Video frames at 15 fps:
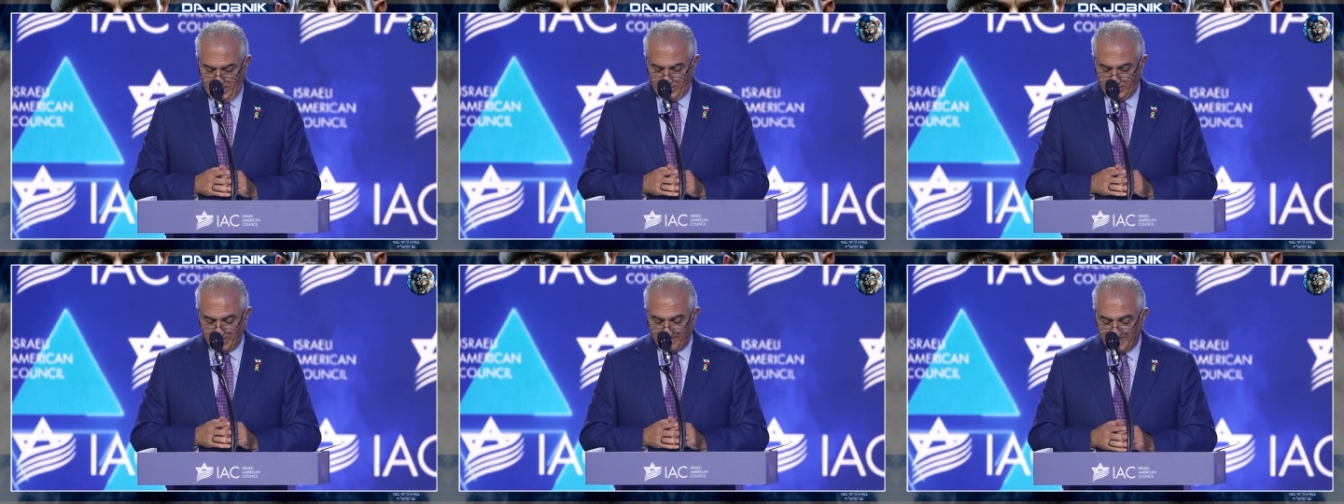
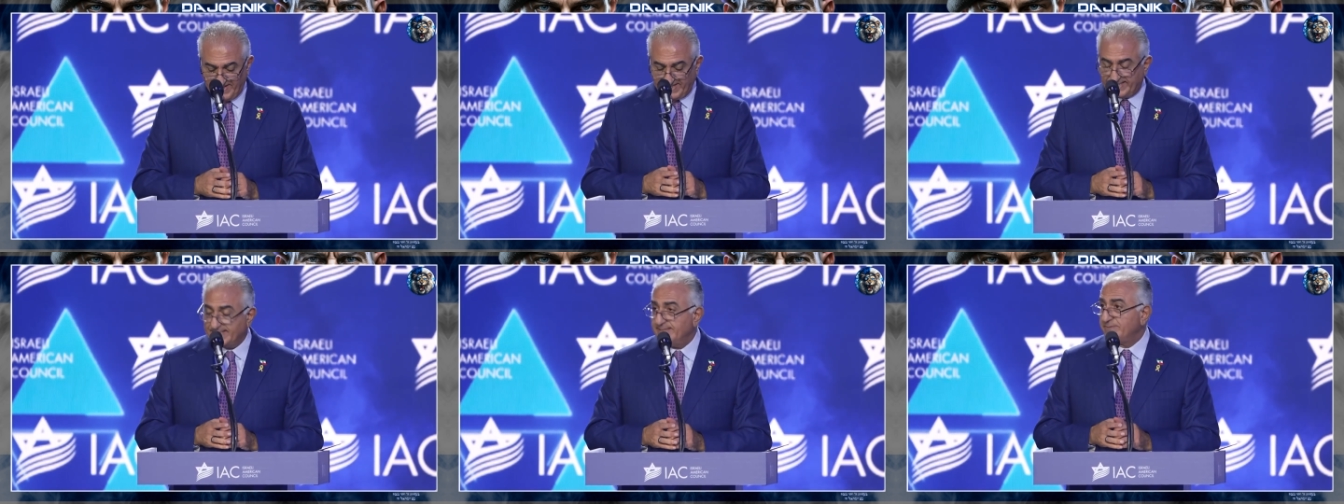The
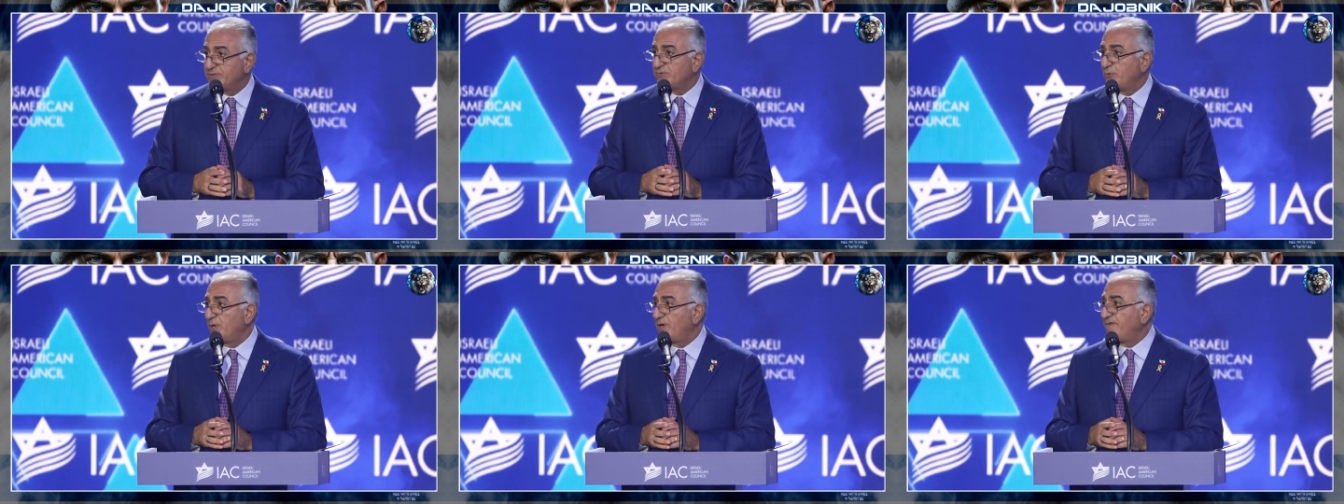
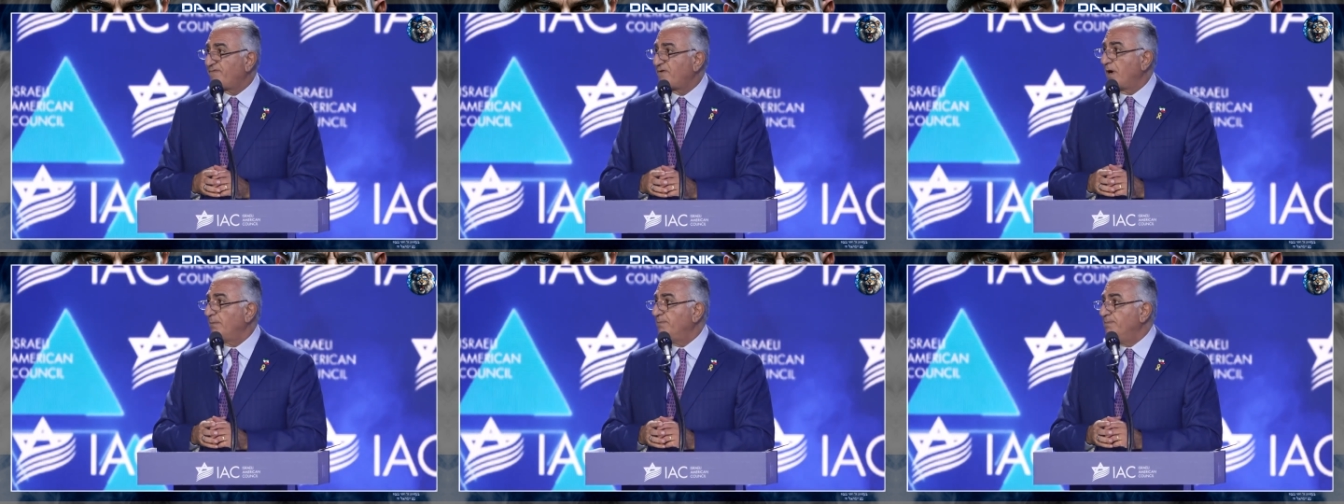victims were
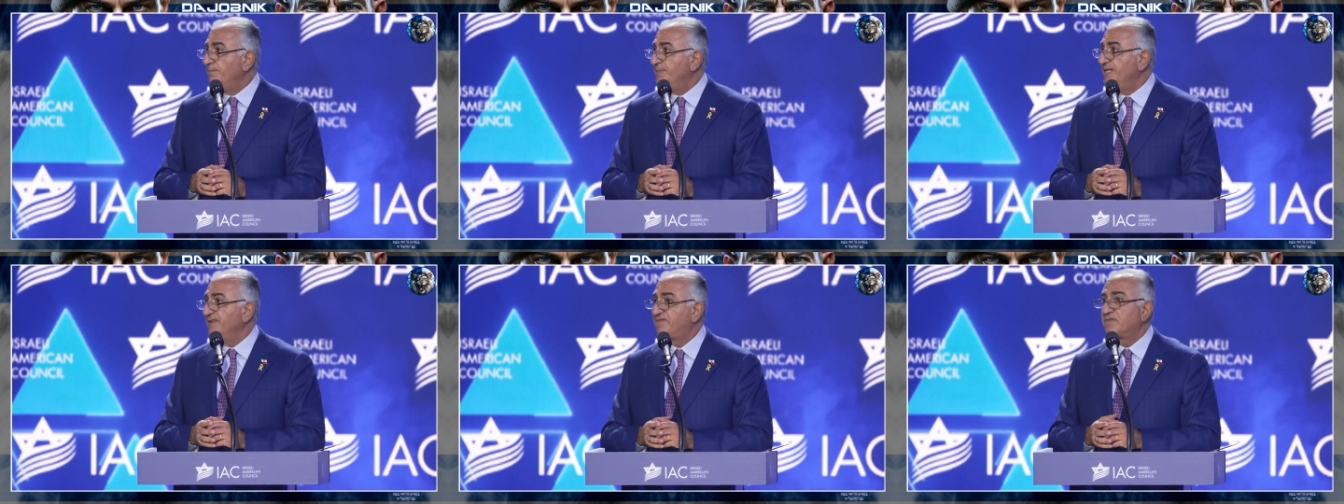from
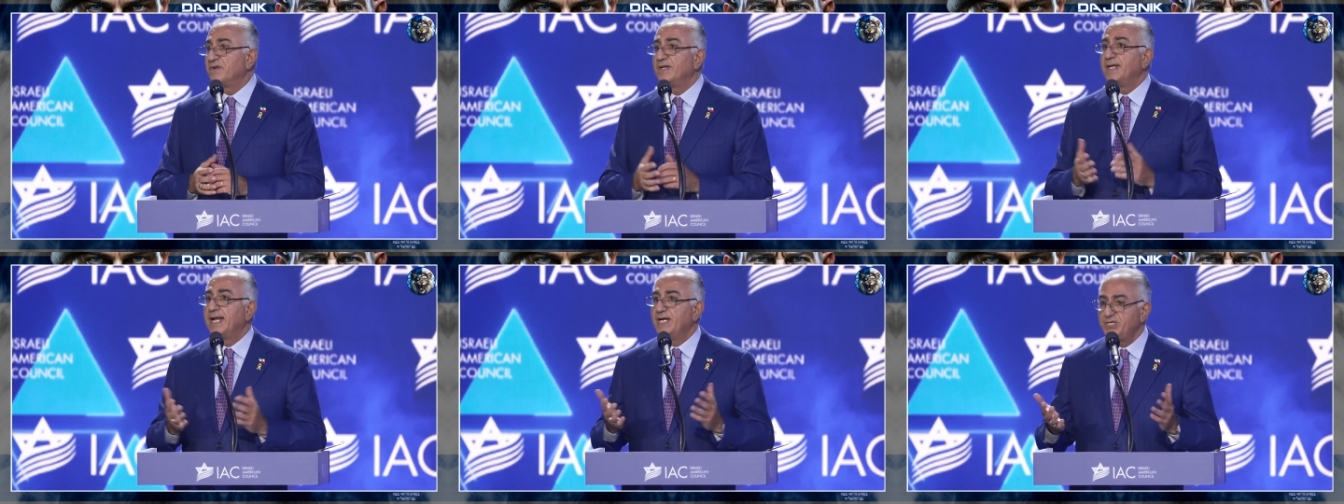
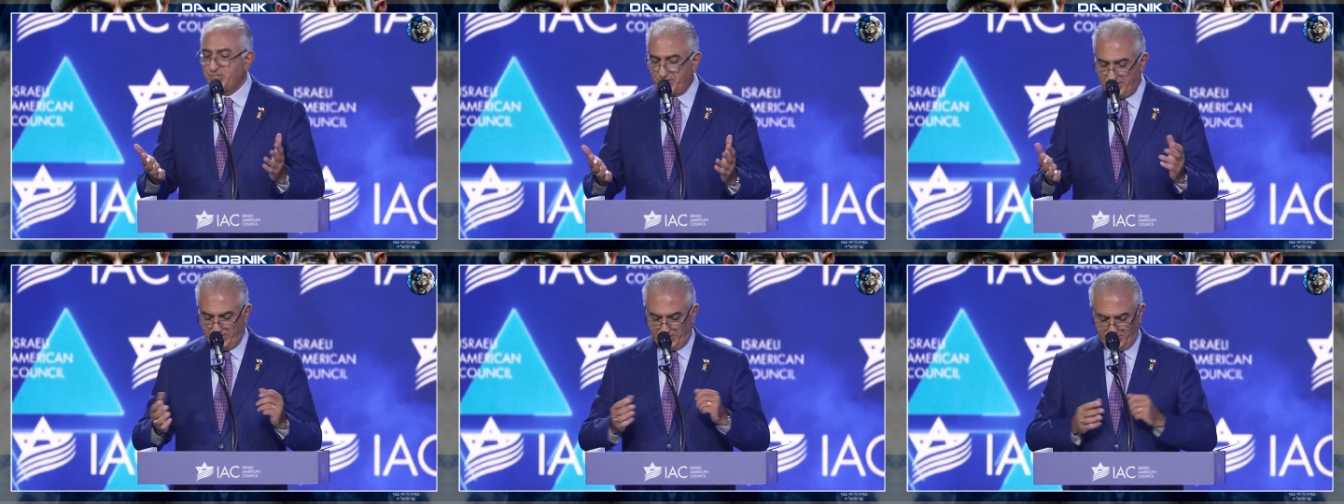different
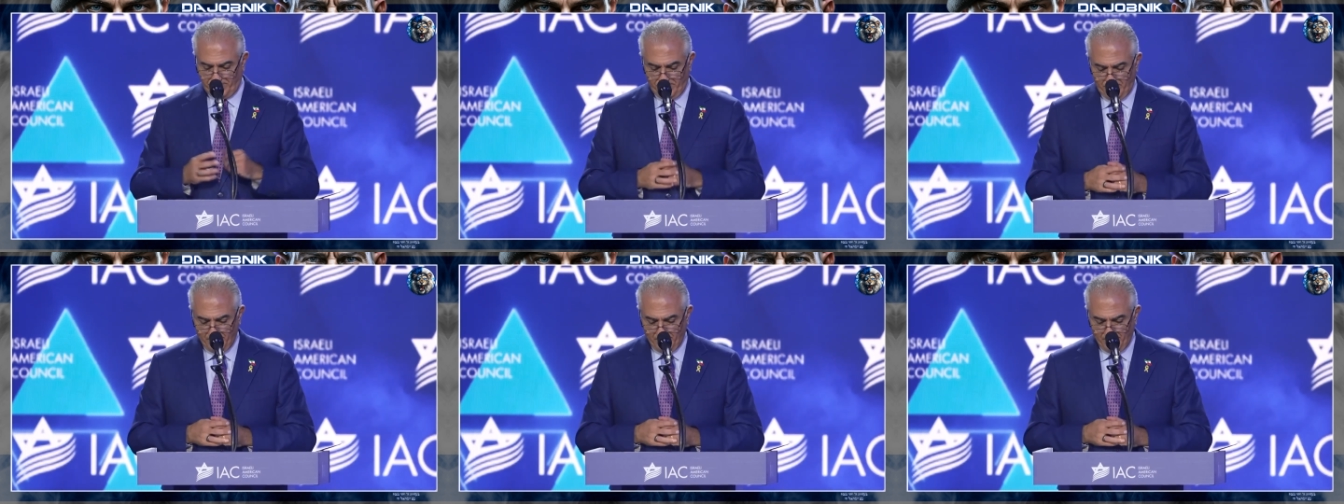nations,